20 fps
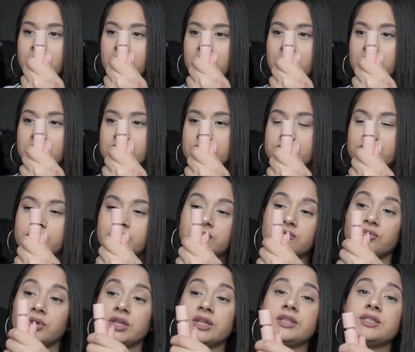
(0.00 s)
and it
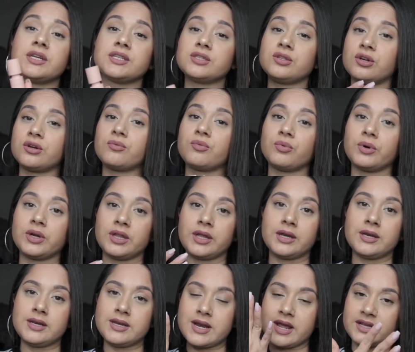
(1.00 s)
really does look really
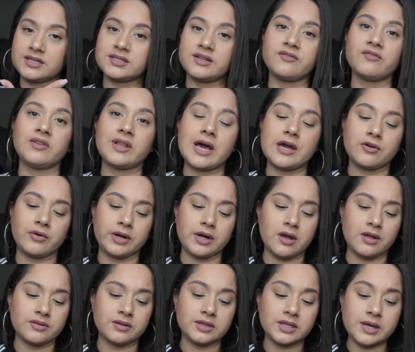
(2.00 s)
nice and flattering
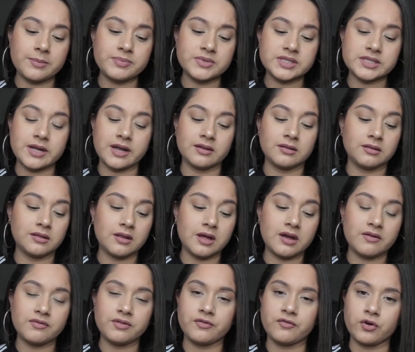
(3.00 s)
on the lips. I
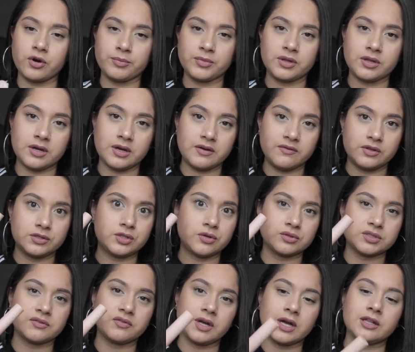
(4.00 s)
love the formula of the
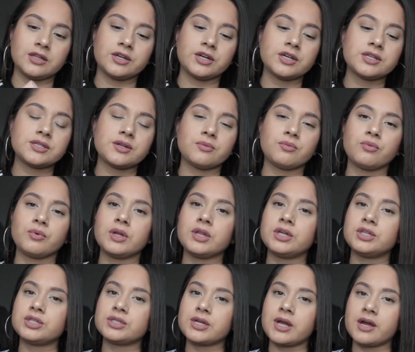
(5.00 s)
Dose of Colors. It
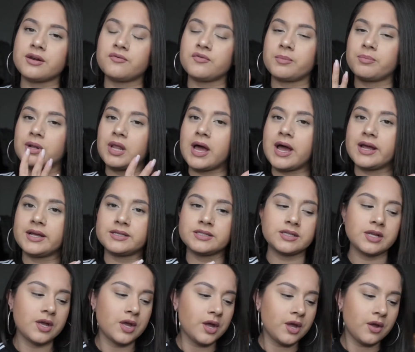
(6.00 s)
really just kind of applies
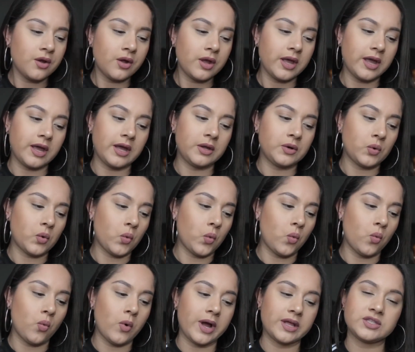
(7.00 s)

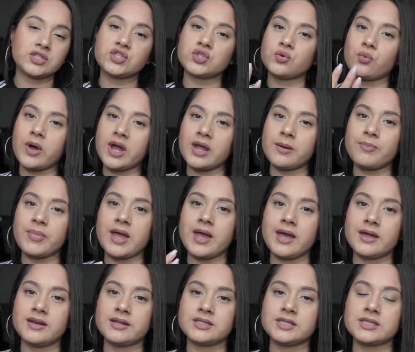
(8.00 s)
in one swipe,
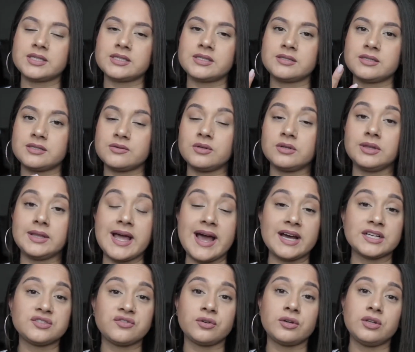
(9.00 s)
and it's
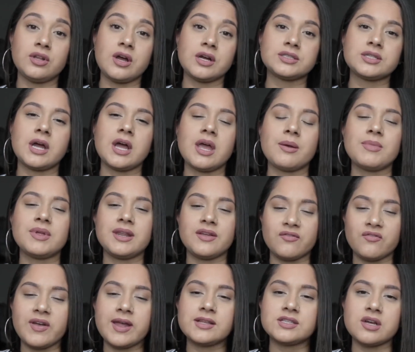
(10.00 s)
lasts for a long time, and
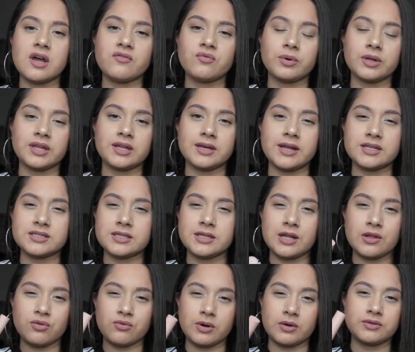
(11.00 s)
it fades off really
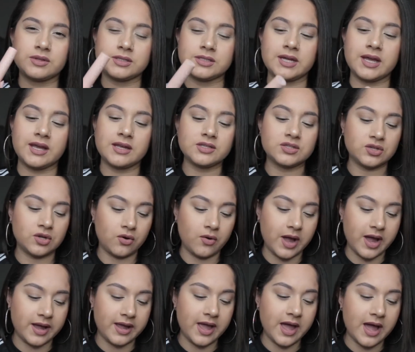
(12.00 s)
nicely throughout the day. So
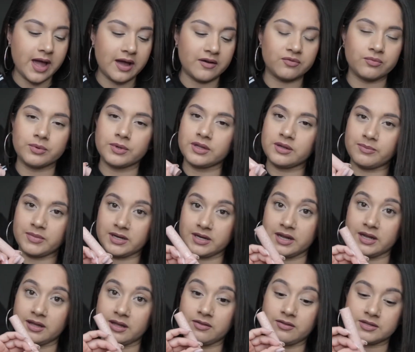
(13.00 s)
I have really been
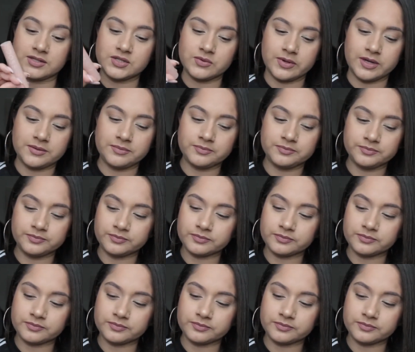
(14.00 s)
liking this one.